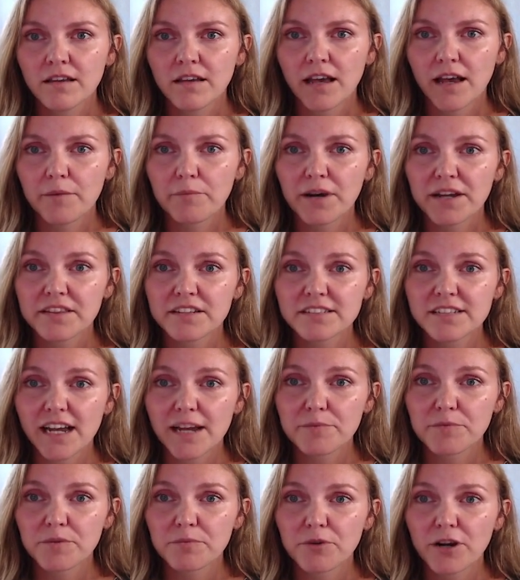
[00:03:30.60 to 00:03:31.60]
And by the
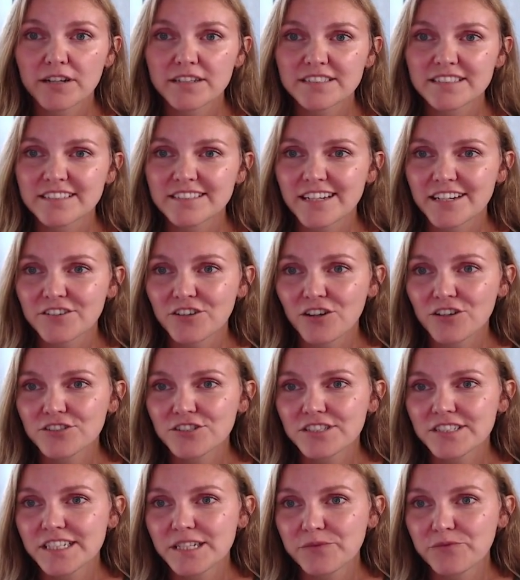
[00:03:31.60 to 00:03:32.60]
time the product and technology
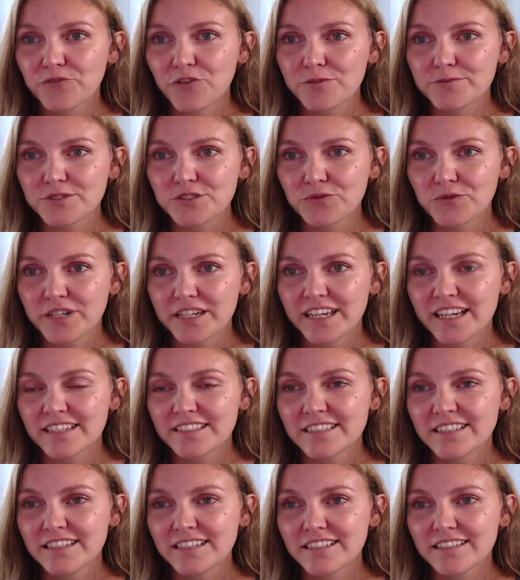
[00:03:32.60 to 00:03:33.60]
team formed in
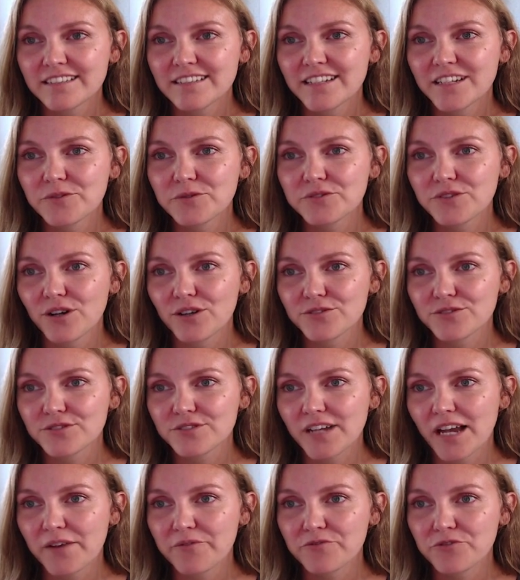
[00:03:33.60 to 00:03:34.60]
2018, it was also
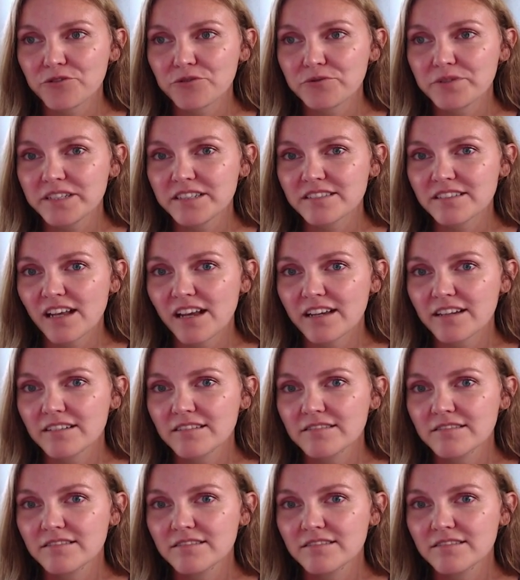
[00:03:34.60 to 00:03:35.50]
time for a redesign.